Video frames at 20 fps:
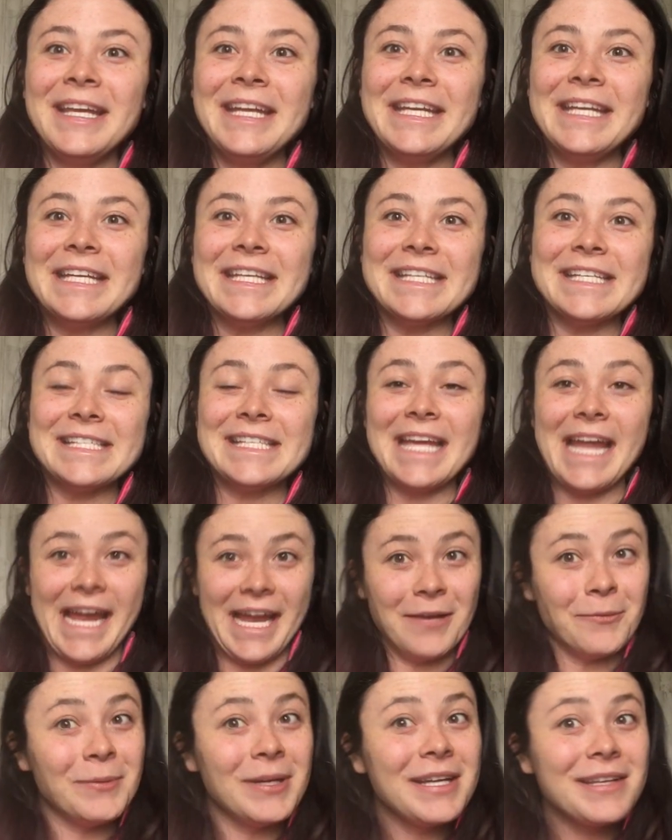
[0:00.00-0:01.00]
He is
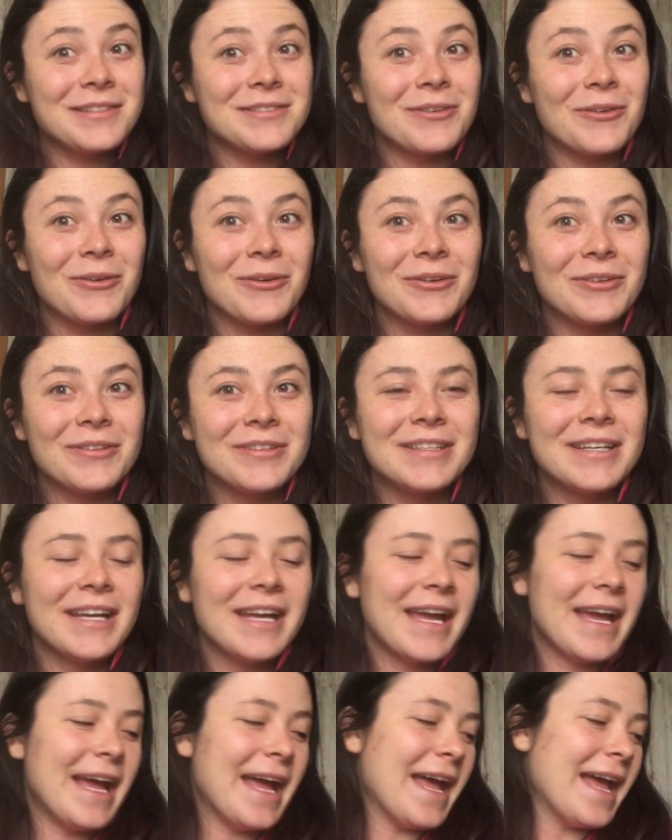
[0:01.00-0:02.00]
8 weeks old,
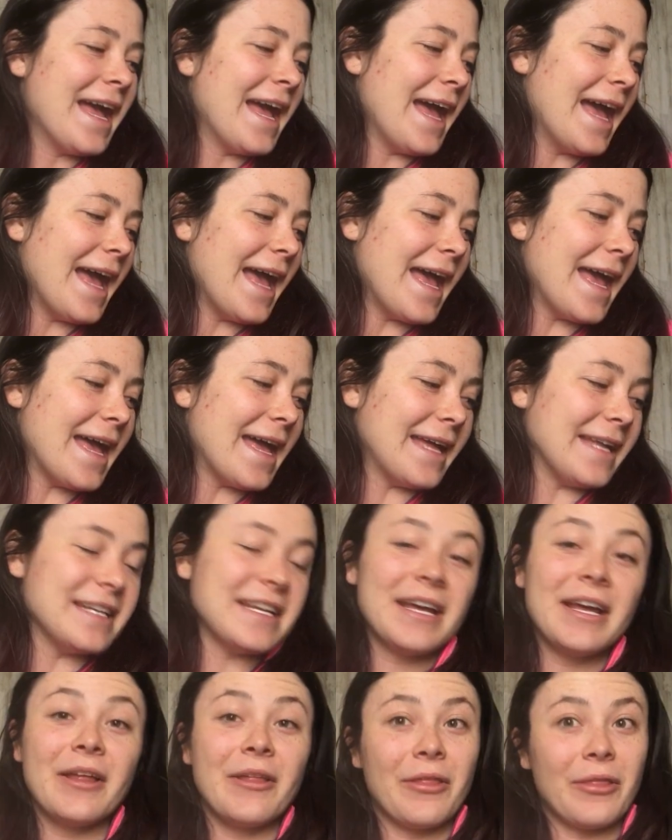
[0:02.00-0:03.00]
and